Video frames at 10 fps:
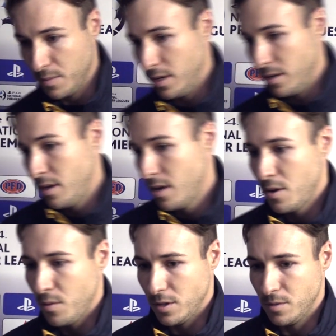And
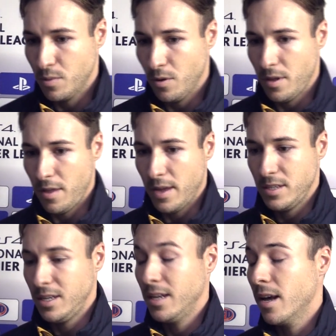it's important that they
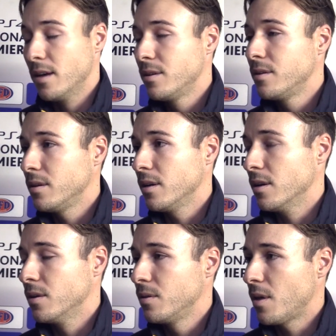see that, you
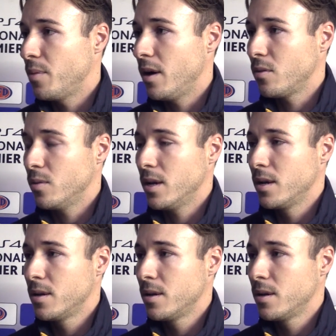know, that pathway.